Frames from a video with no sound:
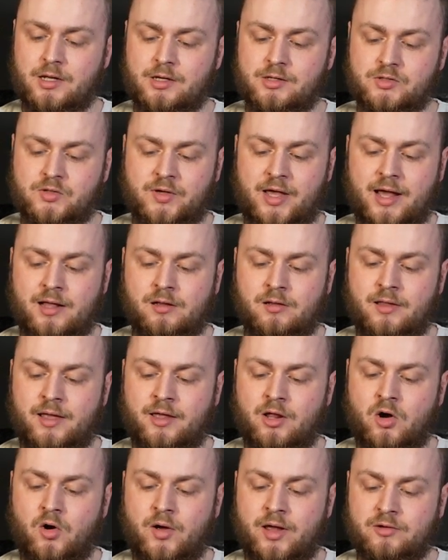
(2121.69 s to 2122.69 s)
So
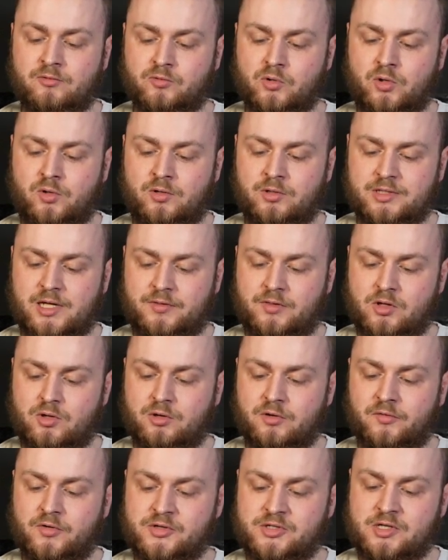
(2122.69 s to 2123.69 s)
Galileo enrolled at the
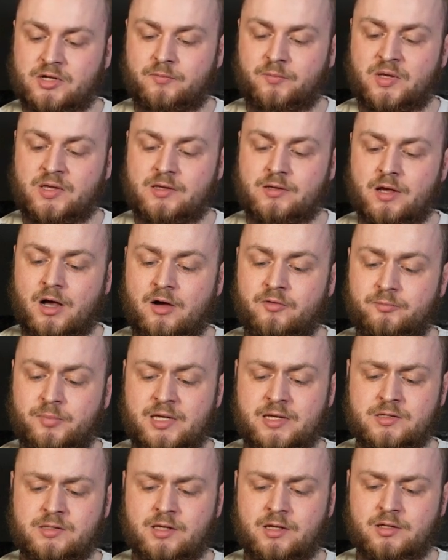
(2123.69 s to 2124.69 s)
University of
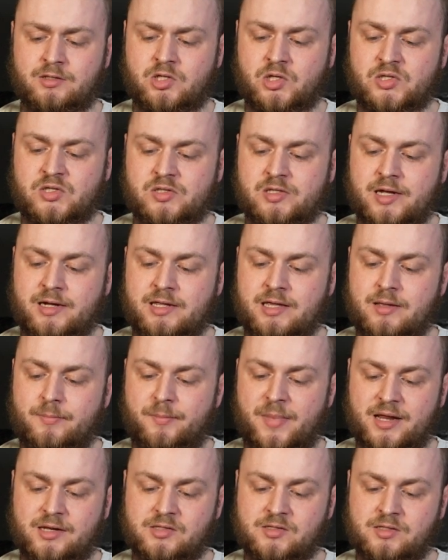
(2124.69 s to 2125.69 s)
Pisa to study
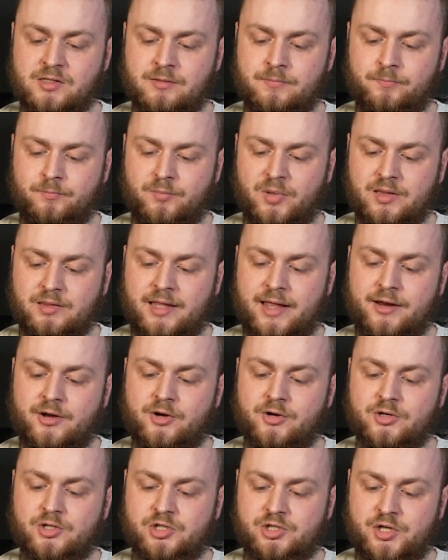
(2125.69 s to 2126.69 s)
medicine, but
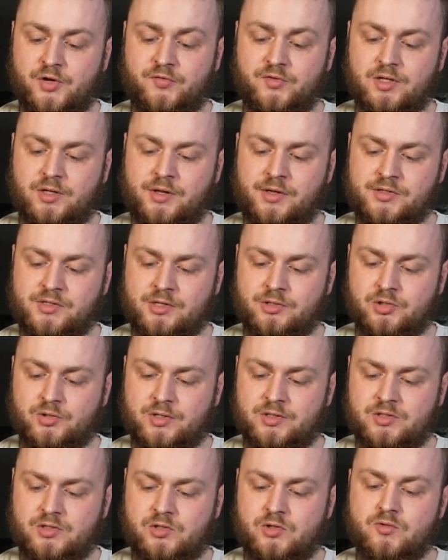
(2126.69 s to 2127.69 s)
later shifted his
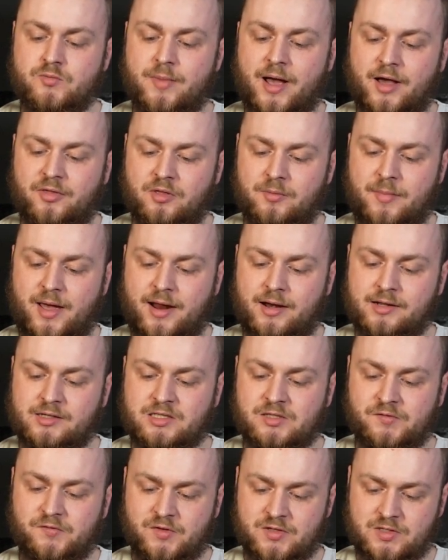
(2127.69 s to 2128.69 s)
interest to
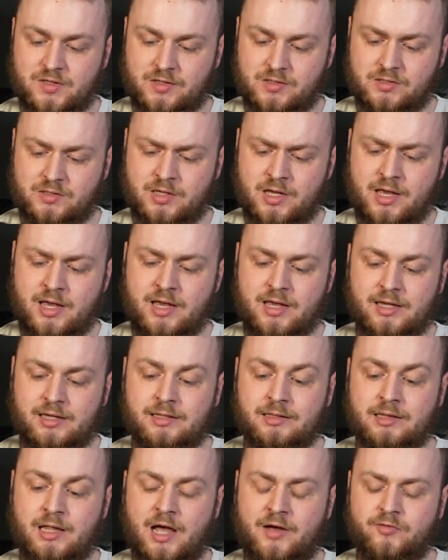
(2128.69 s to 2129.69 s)
mathematics and physics.
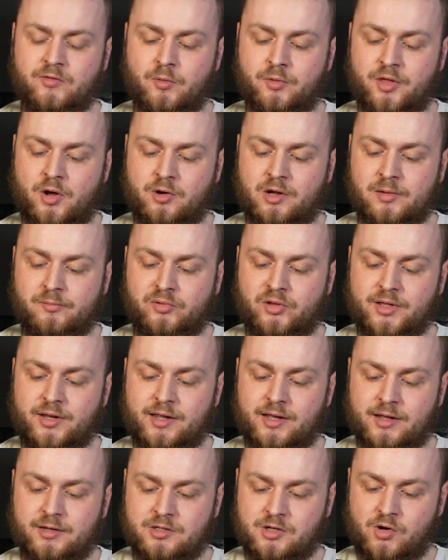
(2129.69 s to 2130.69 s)
He left without
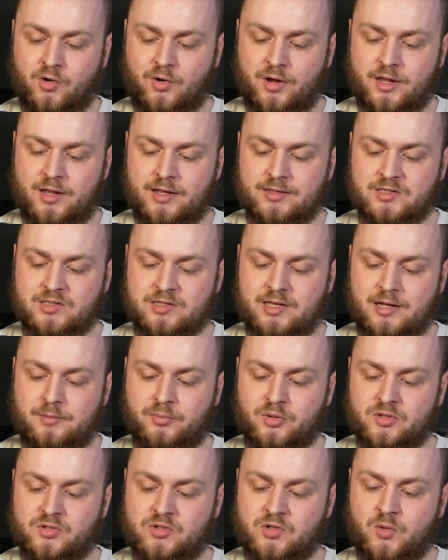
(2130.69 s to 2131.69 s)
completing a degree,
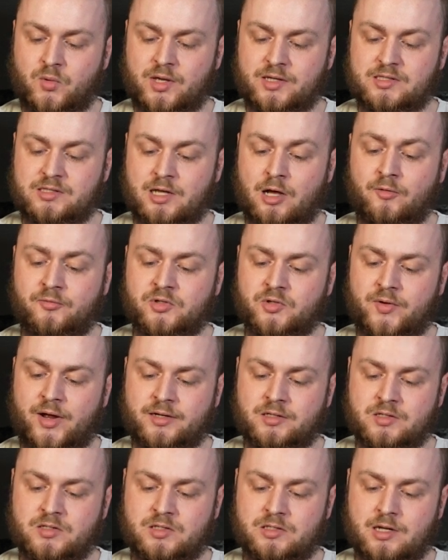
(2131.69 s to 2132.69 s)
instead pursuing
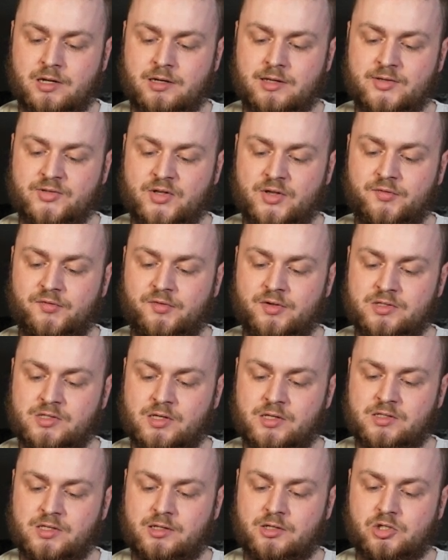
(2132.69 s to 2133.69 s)
self-directed studies in
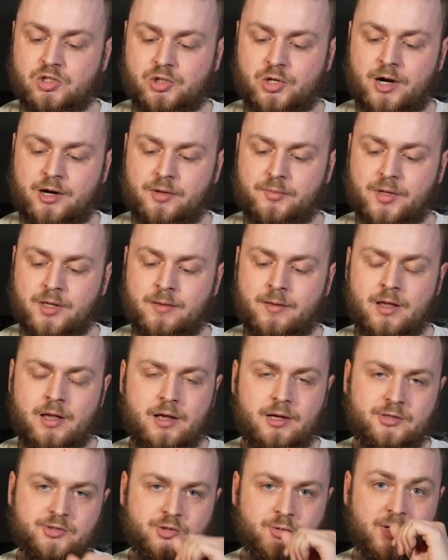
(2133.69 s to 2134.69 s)
physics and astronomy.
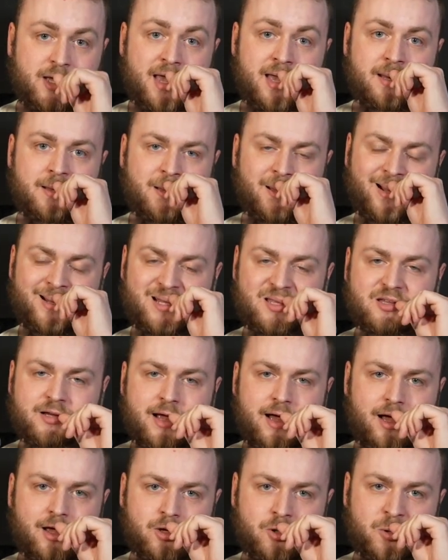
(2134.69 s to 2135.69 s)
So again, another
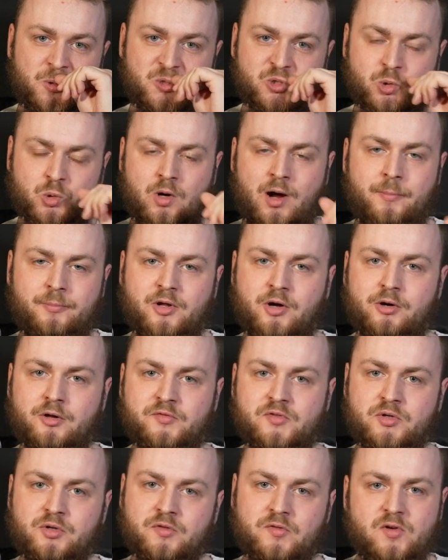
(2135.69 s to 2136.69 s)
guy who dropped out
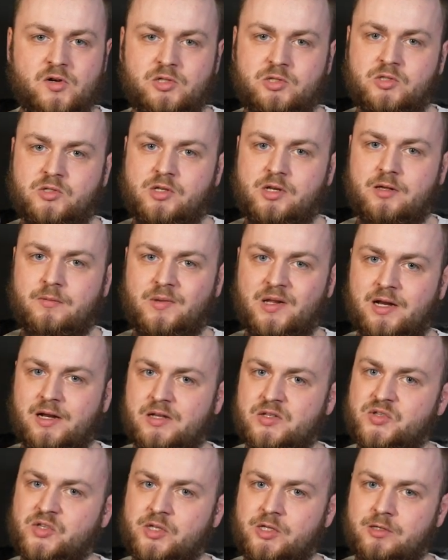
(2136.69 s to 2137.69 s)
of university
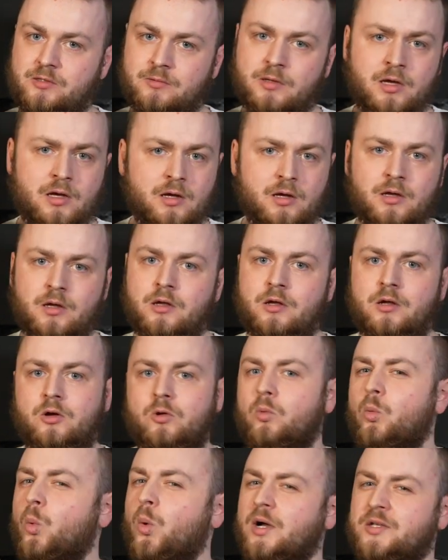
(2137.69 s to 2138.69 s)
because he
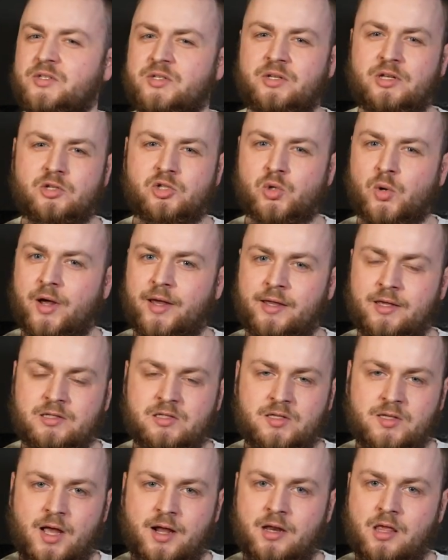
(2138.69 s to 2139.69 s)
wasn't enjoying
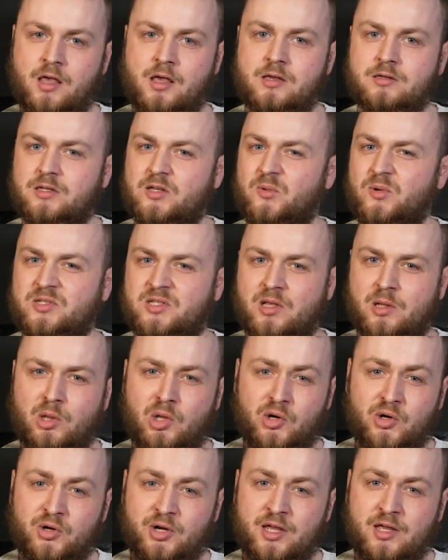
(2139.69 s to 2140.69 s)
his studies, he wasn't
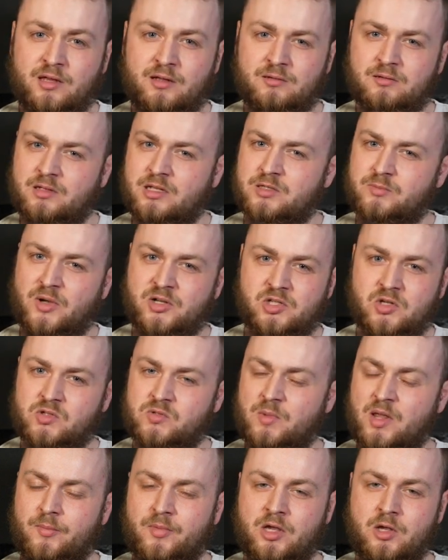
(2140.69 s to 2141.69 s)
learning as much
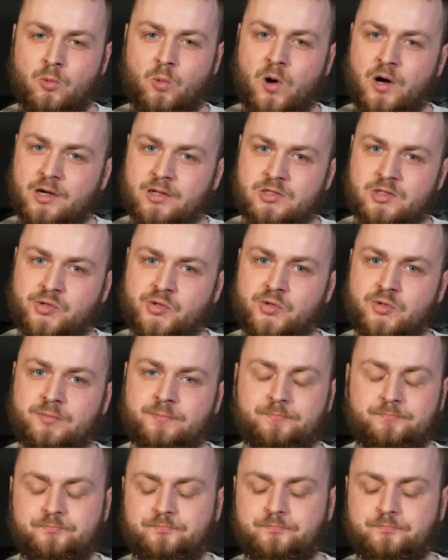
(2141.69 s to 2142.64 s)
as maybe he wanted to.